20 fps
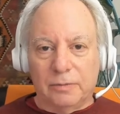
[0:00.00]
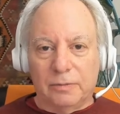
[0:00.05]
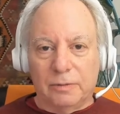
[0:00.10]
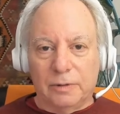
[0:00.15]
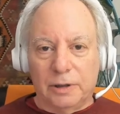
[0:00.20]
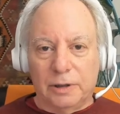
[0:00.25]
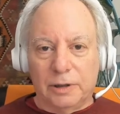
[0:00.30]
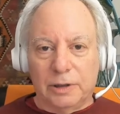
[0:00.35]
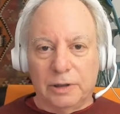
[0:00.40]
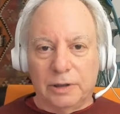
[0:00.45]

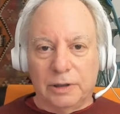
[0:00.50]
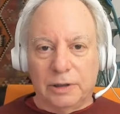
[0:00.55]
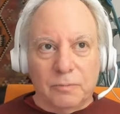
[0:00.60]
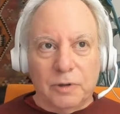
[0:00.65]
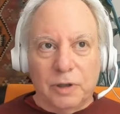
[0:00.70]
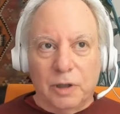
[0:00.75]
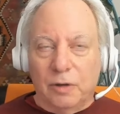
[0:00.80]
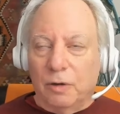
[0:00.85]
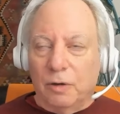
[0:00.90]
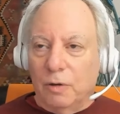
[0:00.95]
which is,
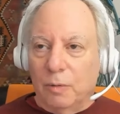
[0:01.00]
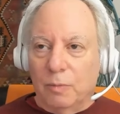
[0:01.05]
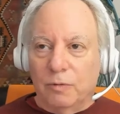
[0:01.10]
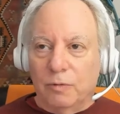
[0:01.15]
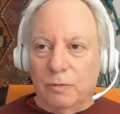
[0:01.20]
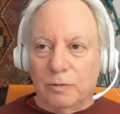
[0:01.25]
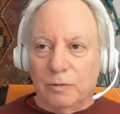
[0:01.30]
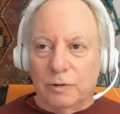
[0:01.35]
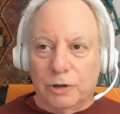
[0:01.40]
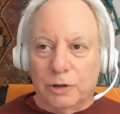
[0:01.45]
we
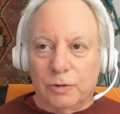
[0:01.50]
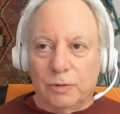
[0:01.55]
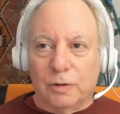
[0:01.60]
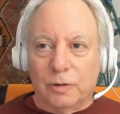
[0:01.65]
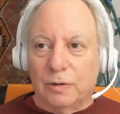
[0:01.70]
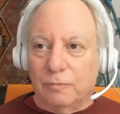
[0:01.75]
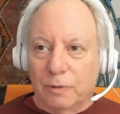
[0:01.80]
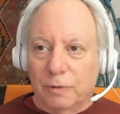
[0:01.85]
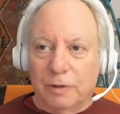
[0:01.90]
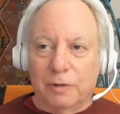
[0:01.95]

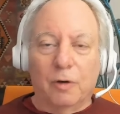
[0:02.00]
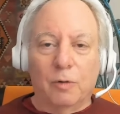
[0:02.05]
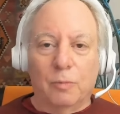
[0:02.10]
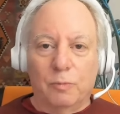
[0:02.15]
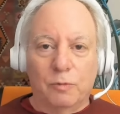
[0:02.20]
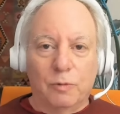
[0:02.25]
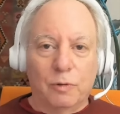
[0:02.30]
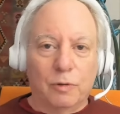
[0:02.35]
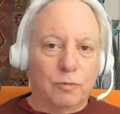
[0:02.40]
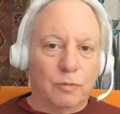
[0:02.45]

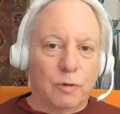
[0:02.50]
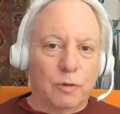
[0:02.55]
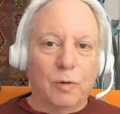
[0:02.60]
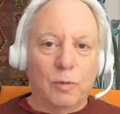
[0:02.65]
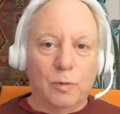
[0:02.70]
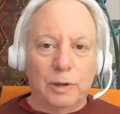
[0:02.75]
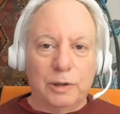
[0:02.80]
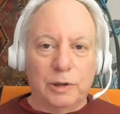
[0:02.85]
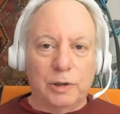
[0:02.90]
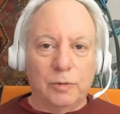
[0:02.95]
hope will
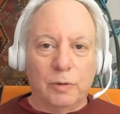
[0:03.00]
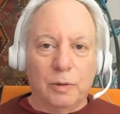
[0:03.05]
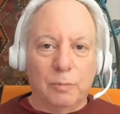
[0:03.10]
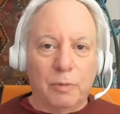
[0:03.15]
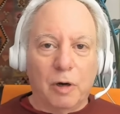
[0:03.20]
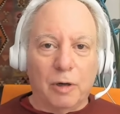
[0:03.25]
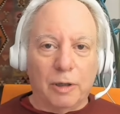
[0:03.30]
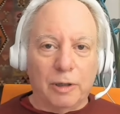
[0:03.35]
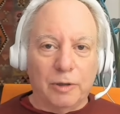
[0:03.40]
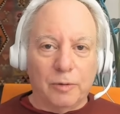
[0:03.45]
grow into a
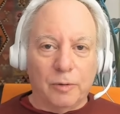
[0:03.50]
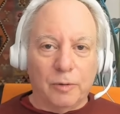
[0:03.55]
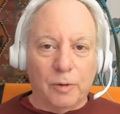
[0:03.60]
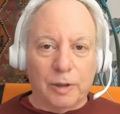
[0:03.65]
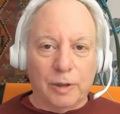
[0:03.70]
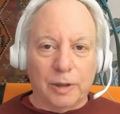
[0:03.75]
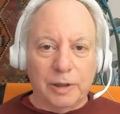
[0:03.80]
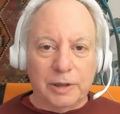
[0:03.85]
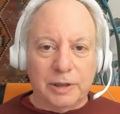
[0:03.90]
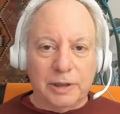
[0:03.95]
partner
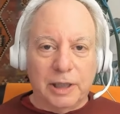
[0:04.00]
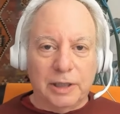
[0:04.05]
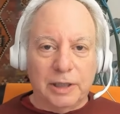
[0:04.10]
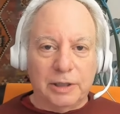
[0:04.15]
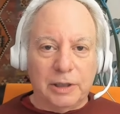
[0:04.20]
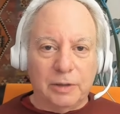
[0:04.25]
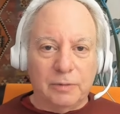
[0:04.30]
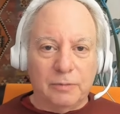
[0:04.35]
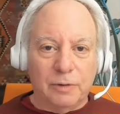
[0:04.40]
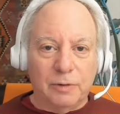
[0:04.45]

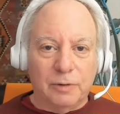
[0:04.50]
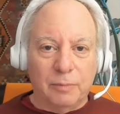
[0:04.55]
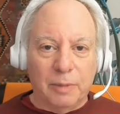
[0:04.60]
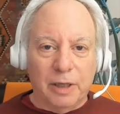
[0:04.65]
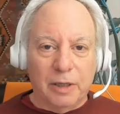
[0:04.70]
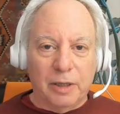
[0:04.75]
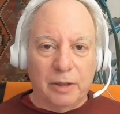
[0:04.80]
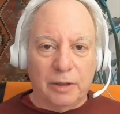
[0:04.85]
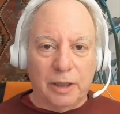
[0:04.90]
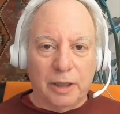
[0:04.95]
organization with
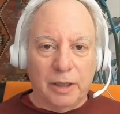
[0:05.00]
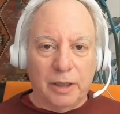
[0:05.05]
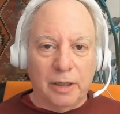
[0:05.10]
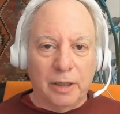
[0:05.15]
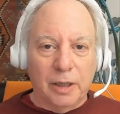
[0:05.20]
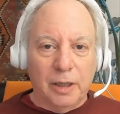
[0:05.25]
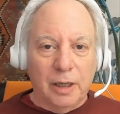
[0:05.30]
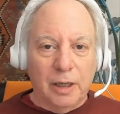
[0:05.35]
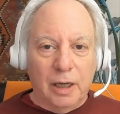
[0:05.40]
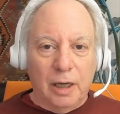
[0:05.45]
Male Care.
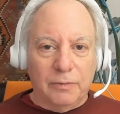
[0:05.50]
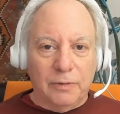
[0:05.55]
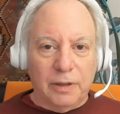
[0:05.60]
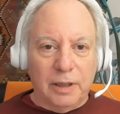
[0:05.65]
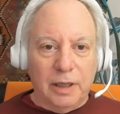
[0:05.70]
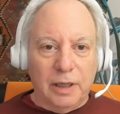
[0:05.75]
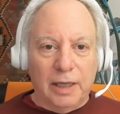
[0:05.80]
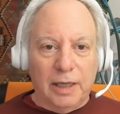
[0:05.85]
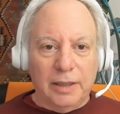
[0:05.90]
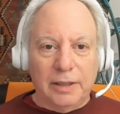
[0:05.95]

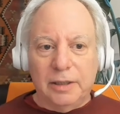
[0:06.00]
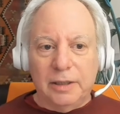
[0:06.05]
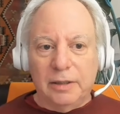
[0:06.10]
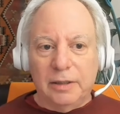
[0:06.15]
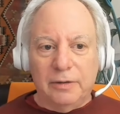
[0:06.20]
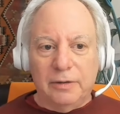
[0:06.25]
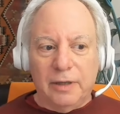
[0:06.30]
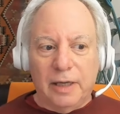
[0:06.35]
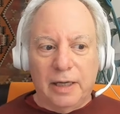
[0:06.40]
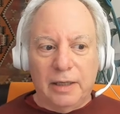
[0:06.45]
The idea
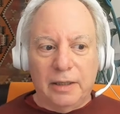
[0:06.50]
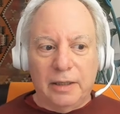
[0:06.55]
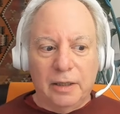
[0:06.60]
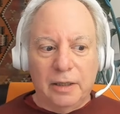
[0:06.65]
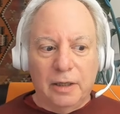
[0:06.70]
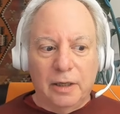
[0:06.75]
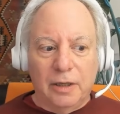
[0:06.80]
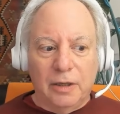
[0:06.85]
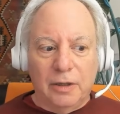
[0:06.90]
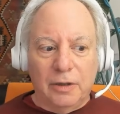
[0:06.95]
that
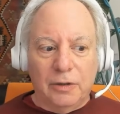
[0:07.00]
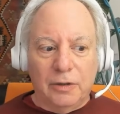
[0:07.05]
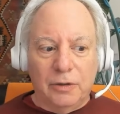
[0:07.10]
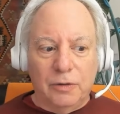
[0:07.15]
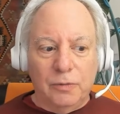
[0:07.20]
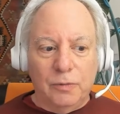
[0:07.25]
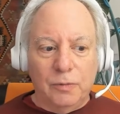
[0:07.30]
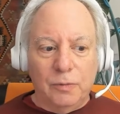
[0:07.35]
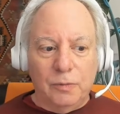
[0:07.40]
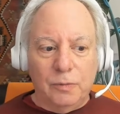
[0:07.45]

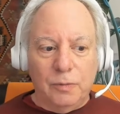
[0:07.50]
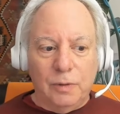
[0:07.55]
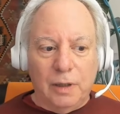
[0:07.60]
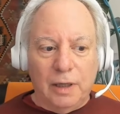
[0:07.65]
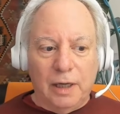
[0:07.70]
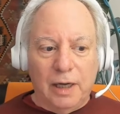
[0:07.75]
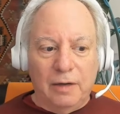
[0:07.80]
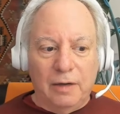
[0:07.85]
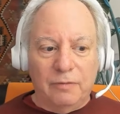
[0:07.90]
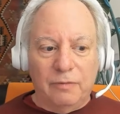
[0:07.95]
you
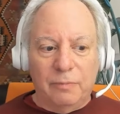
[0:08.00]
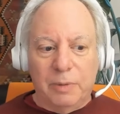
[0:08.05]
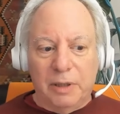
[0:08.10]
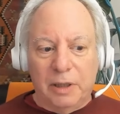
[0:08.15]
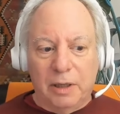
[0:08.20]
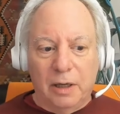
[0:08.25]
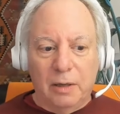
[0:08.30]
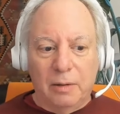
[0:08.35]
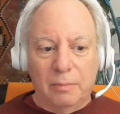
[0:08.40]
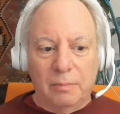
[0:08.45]
have
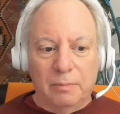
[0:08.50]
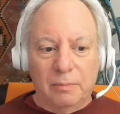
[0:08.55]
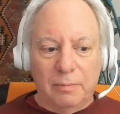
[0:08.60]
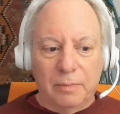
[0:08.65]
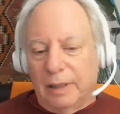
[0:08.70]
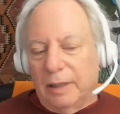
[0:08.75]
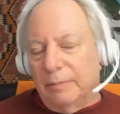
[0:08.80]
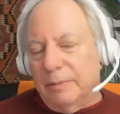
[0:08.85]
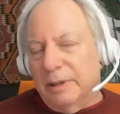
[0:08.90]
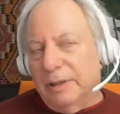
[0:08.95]
become,
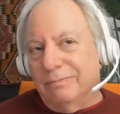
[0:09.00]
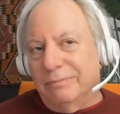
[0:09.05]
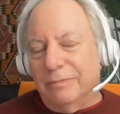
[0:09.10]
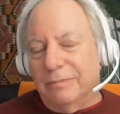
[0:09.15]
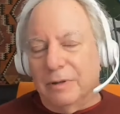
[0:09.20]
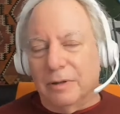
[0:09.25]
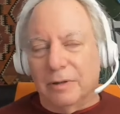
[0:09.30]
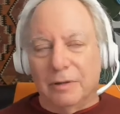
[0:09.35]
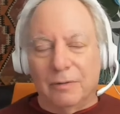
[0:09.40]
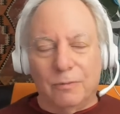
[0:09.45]
I mean,
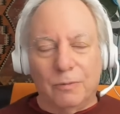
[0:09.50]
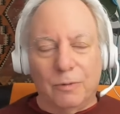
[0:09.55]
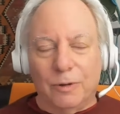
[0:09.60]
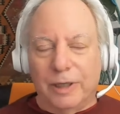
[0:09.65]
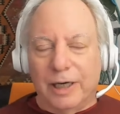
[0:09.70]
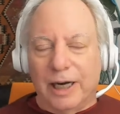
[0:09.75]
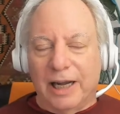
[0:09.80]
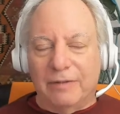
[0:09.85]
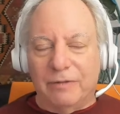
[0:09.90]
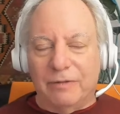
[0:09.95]
the
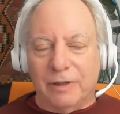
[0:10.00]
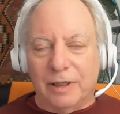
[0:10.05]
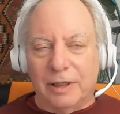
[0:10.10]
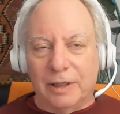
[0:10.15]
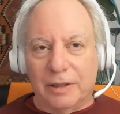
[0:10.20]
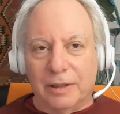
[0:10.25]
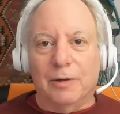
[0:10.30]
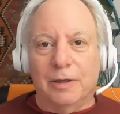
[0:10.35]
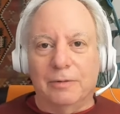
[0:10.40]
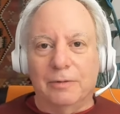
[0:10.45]
word
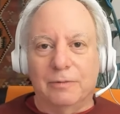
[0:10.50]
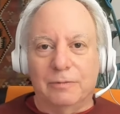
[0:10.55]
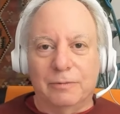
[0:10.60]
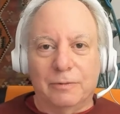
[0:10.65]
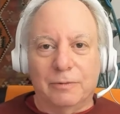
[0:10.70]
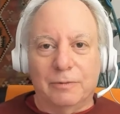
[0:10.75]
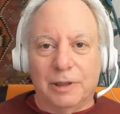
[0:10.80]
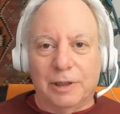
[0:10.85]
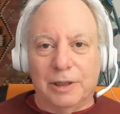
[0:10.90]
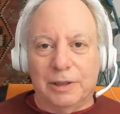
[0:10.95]
advocate and
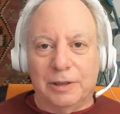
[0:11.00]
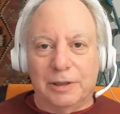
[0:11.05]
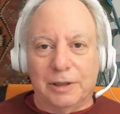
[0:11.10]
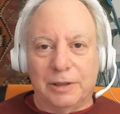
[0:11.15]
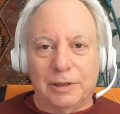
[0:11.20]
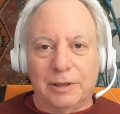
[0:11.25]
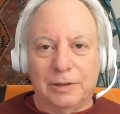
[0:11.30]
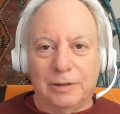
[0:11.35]
really just